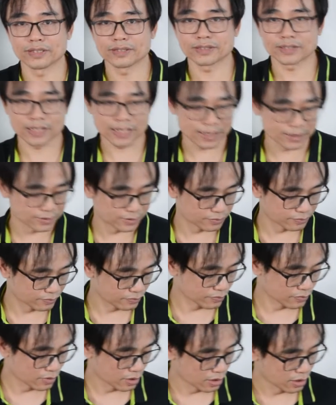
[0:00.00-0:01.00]
this case,
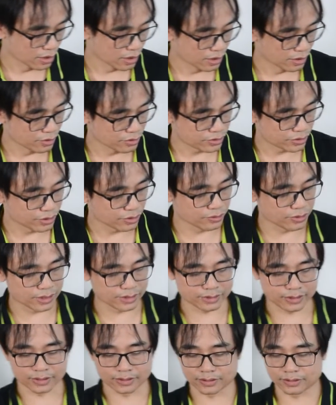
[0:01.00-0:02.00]
you still
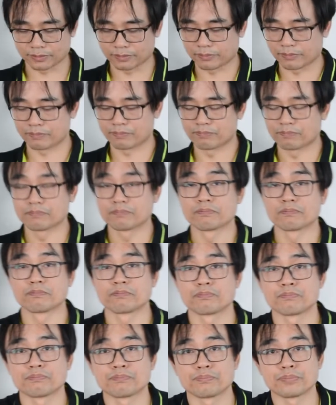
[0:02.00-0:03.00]
need this
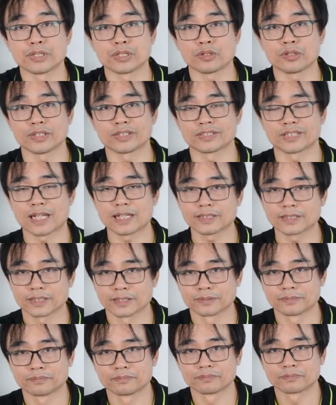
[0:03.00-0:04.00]
PoE
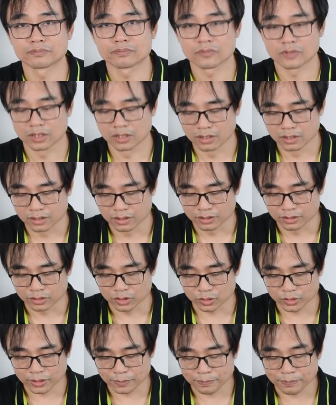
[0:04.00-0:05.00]
extender.
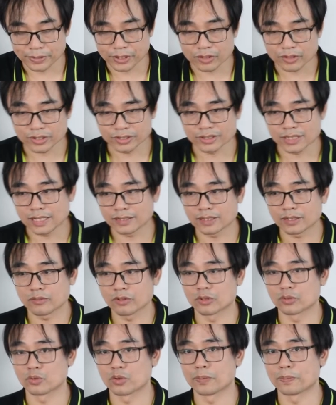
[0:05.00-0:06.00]
So the PoE extender
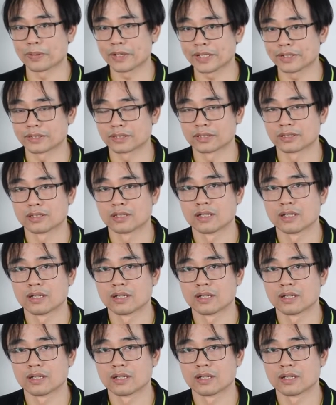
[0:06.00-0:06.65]
will repeat